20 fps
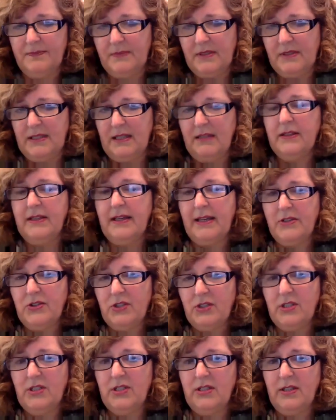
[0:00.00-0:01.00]

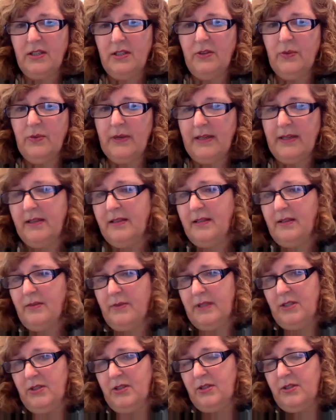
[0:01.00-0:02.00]
delegation to the UAE that
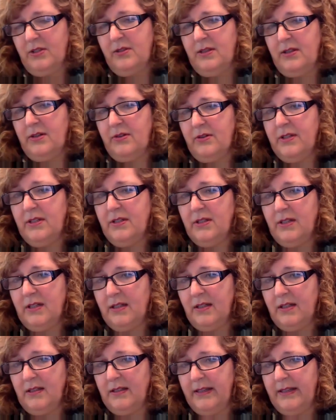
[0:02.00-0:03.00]
we took there in
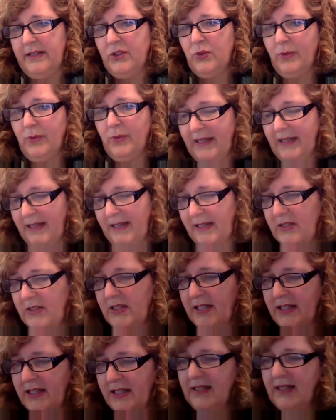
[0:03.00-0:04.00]
late
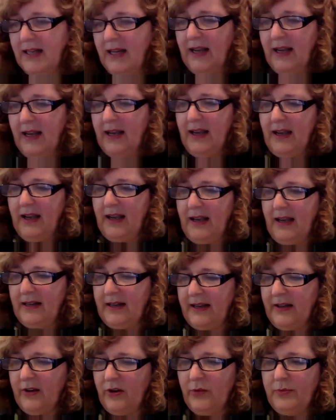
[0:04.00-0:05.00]
2018. And
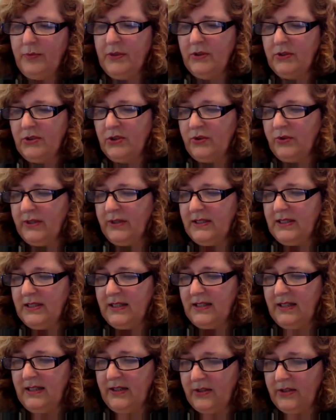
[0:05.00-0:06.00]
I hope you'll join to
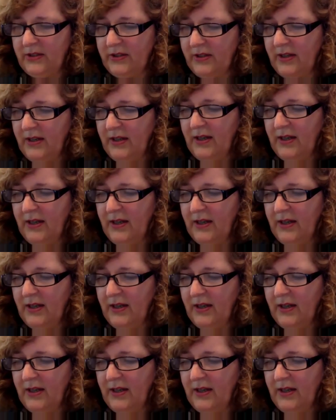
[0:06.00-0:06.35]
hear